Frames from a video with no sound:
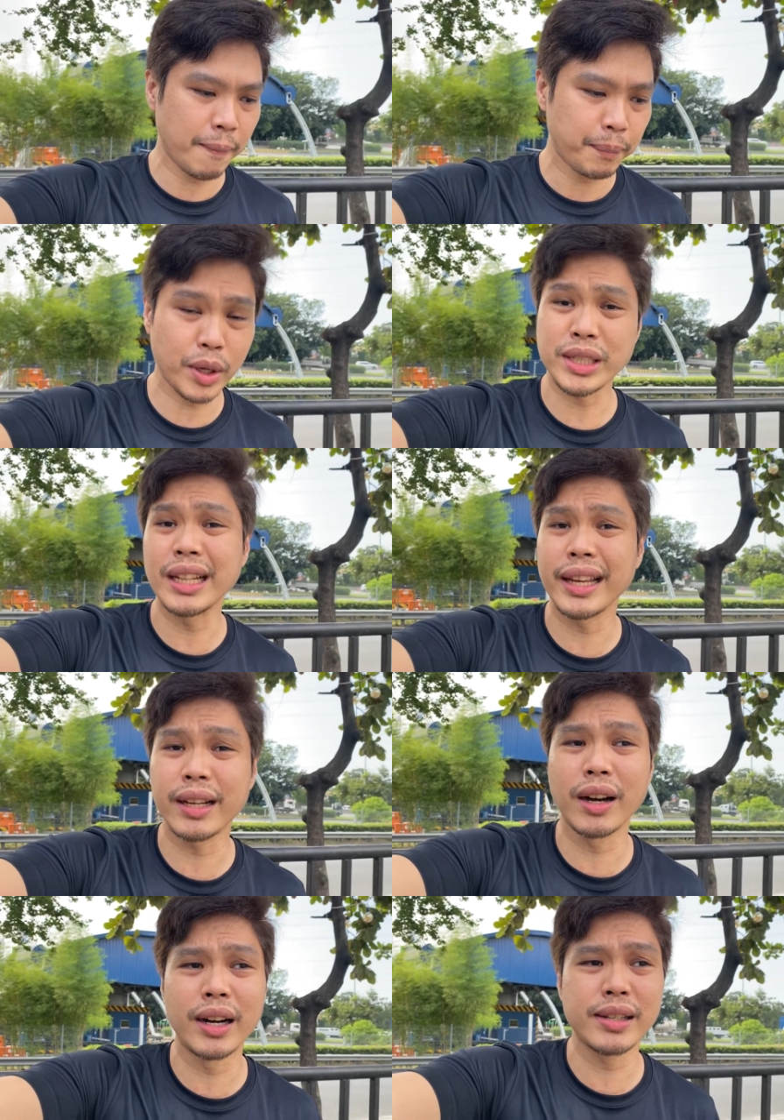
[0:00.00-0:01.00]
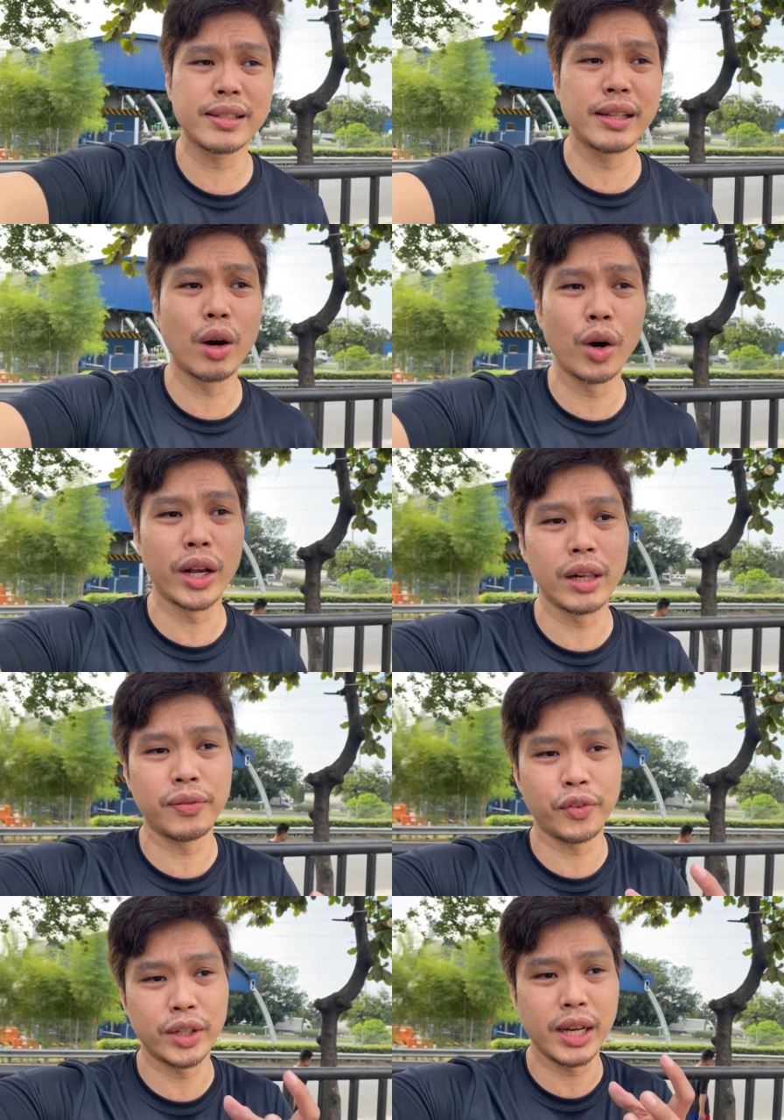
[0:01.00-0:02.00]
Because unlike cars, the oil
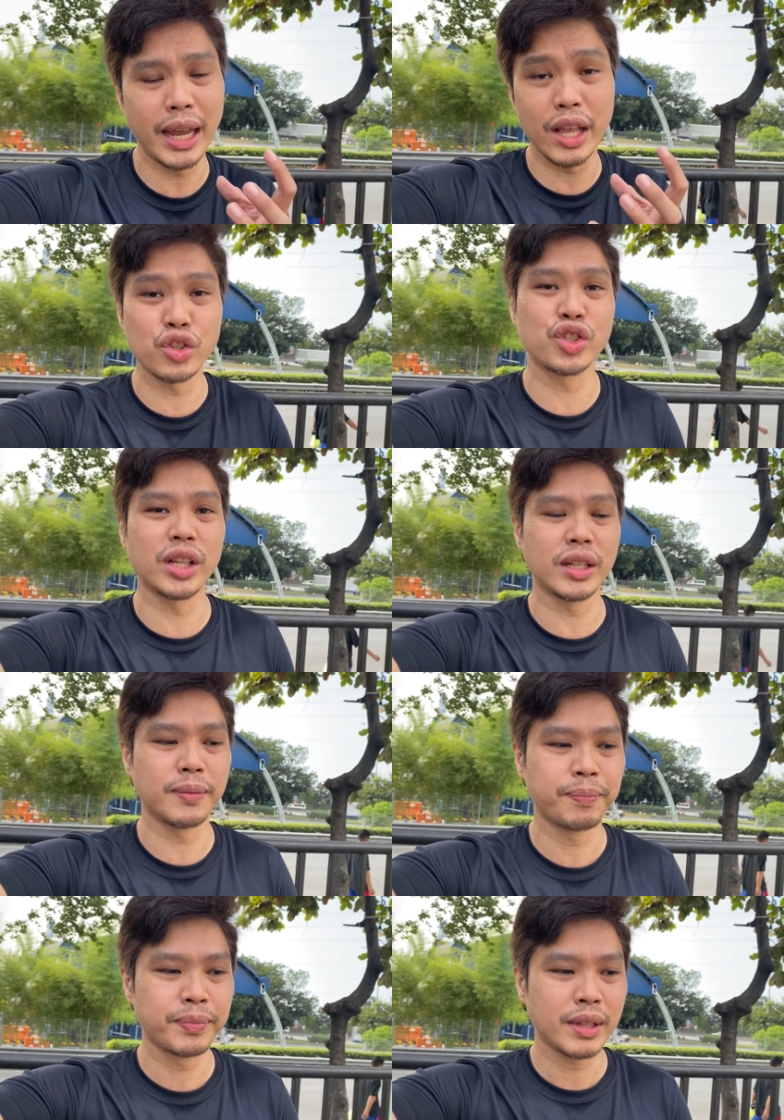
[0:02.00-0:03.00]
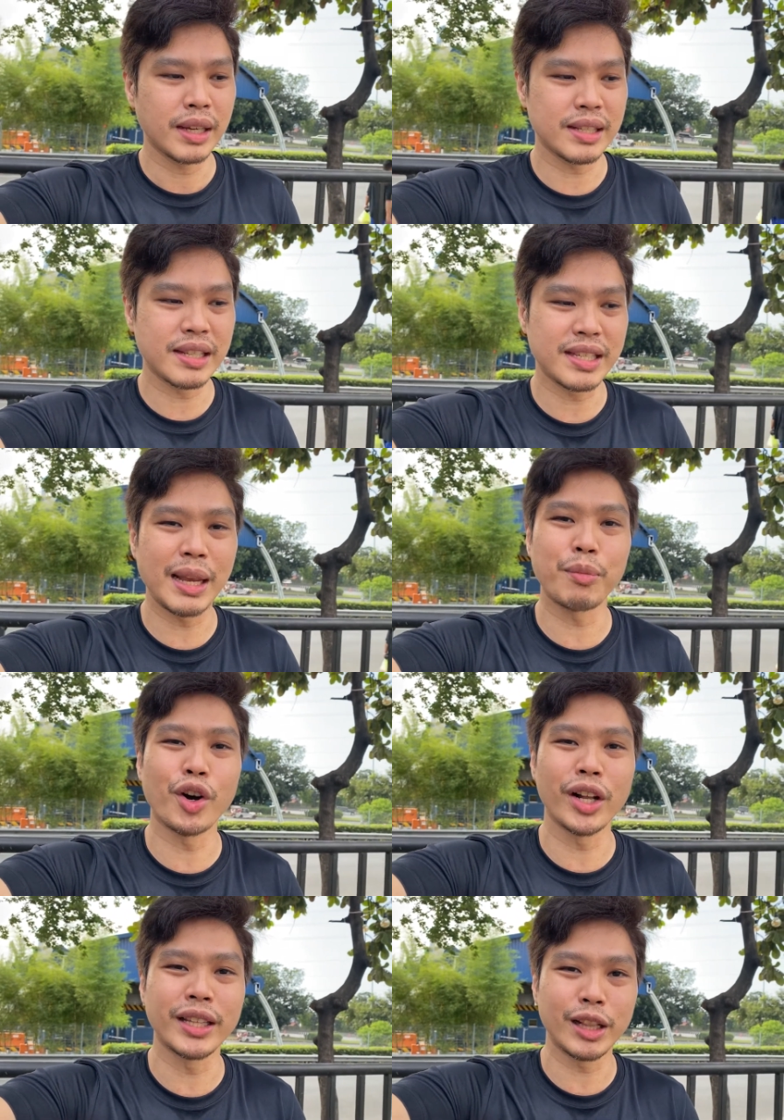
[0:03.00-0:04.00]
for the engine is the same
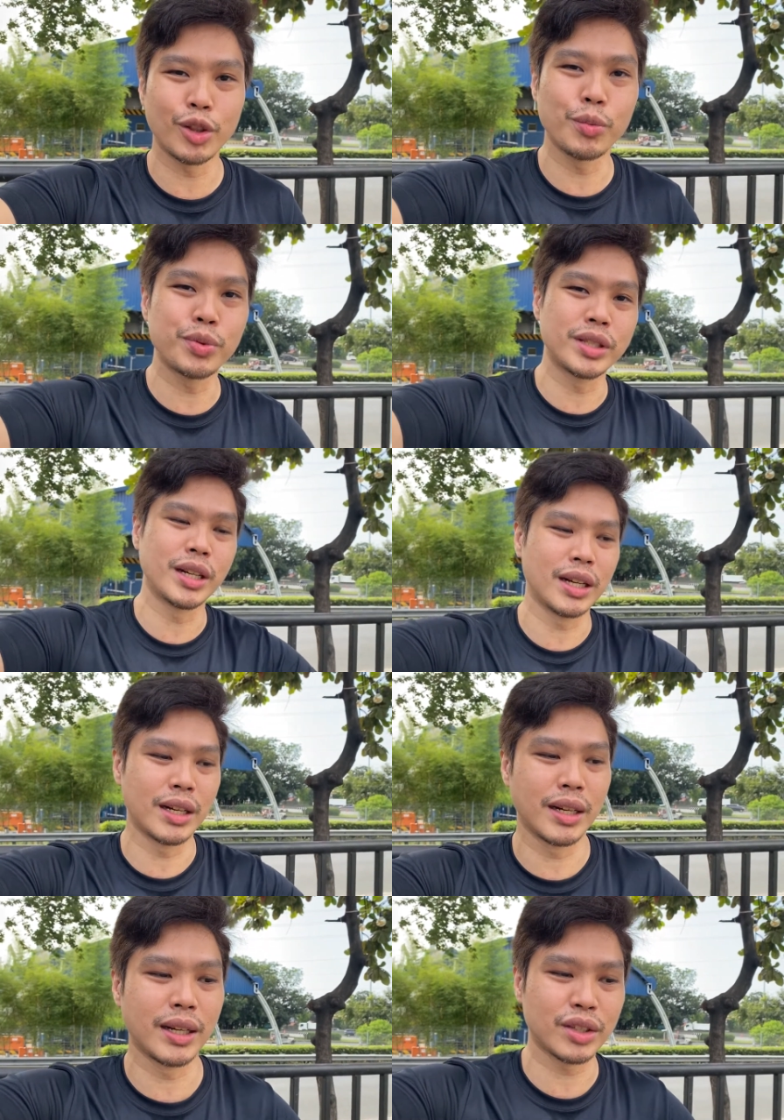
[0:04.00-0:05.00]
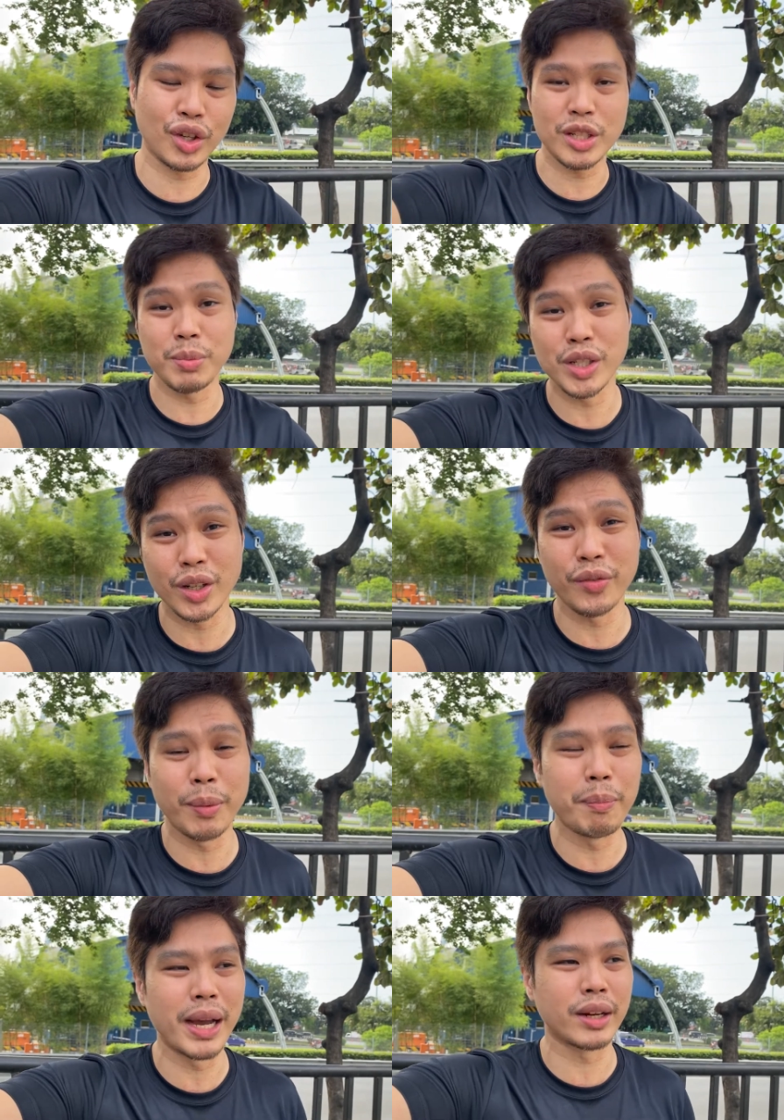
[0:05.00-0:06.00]
oil that lubes the transmission of the
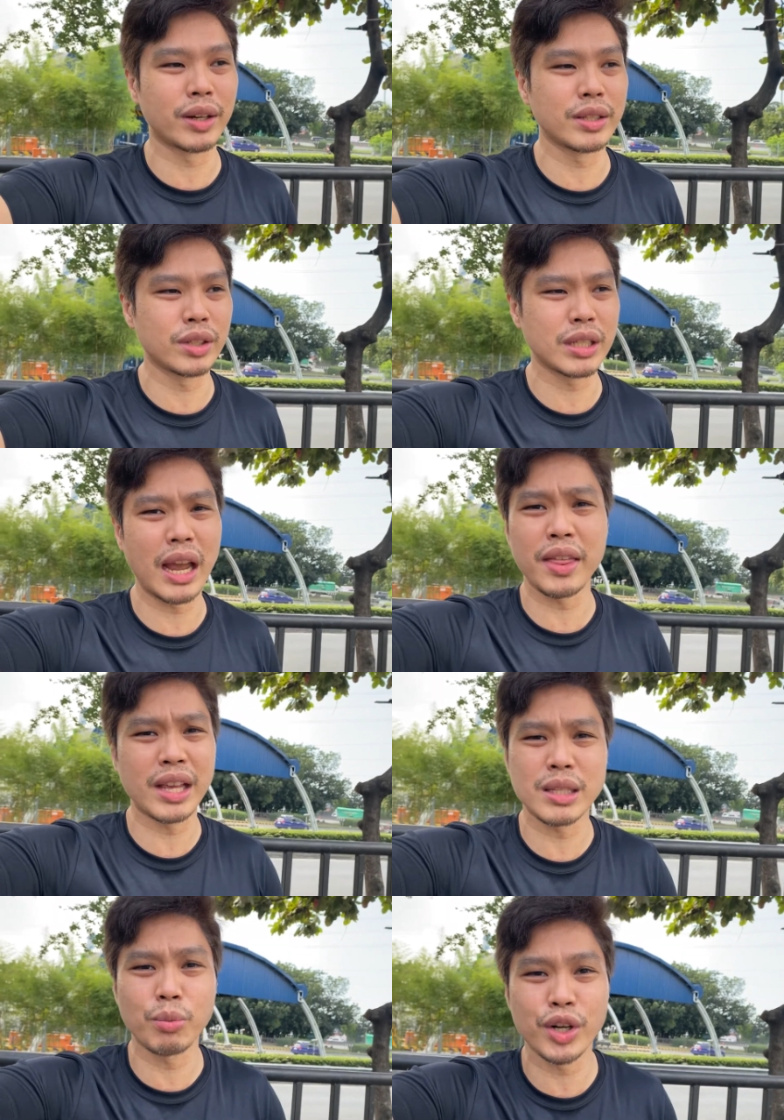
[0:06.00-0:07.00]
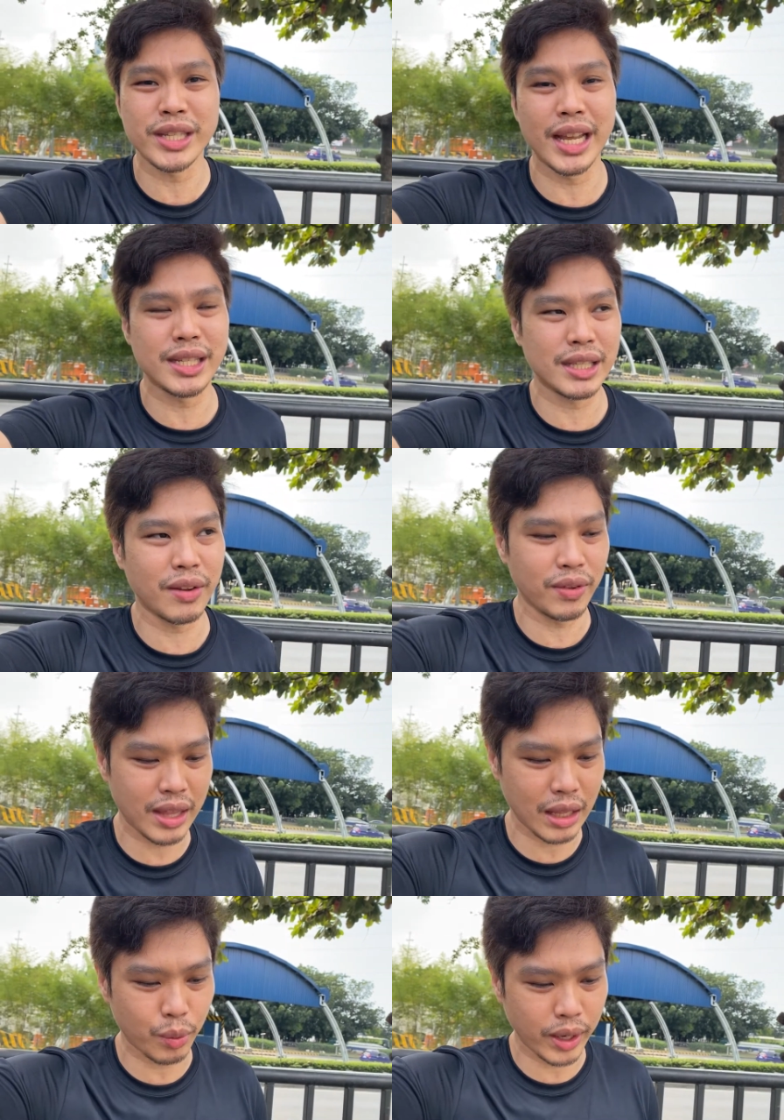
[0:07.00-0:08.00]
bike, right? So I think it's more sensitive in
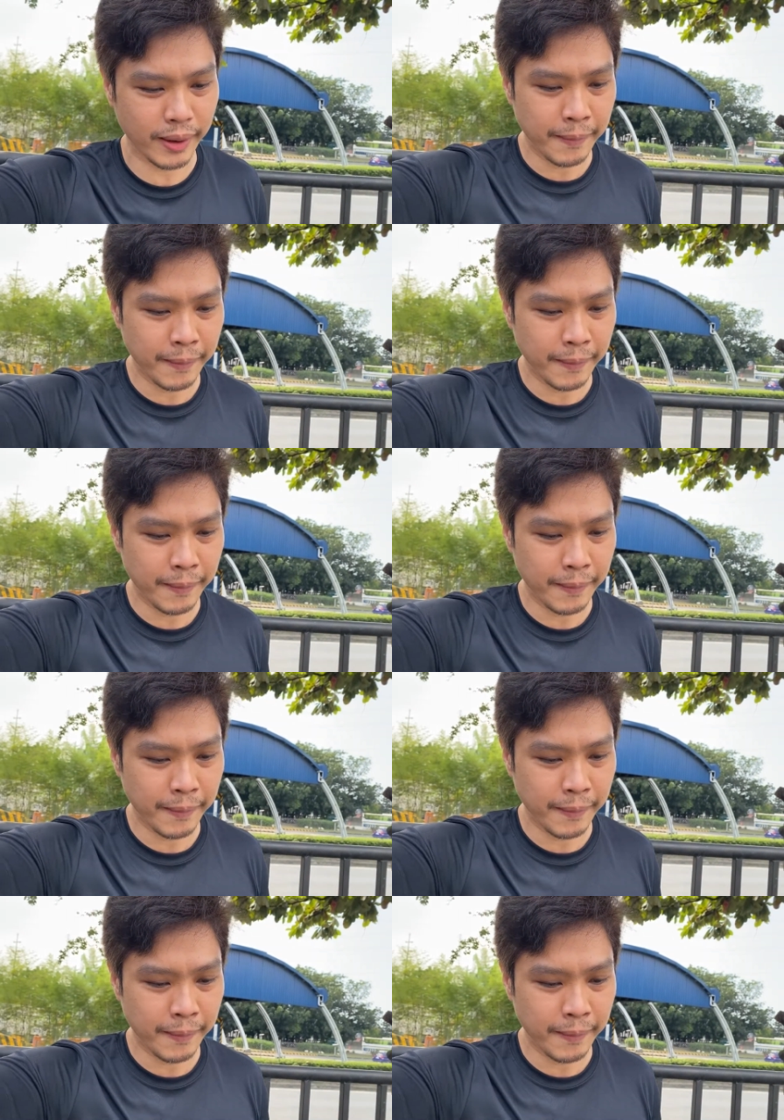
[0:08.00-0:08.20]
that way.